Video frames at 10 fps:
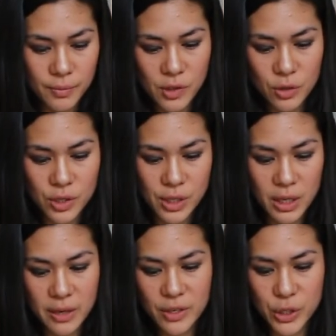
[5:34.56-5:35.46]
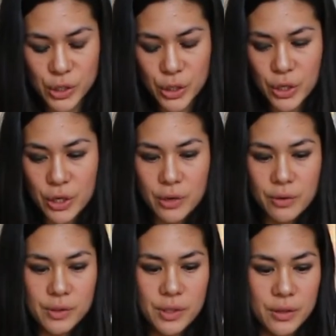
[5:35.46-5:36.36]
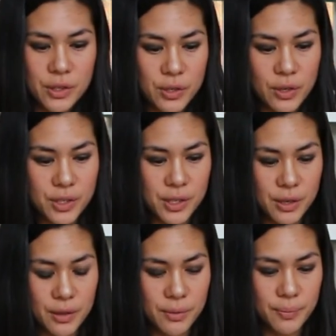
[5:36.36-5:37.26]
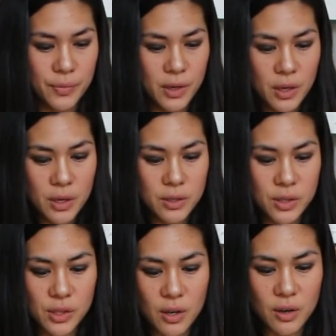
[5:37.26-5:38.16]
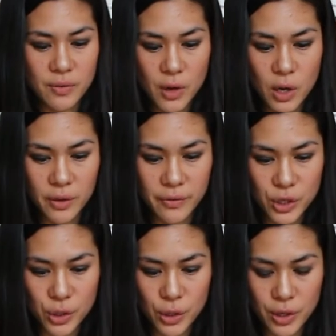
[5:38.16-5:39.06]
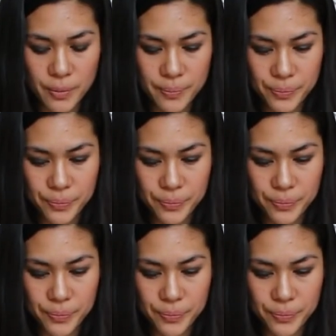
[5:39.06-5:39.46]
So just gonna give it a stir until it starts to dissolve all of the sugar.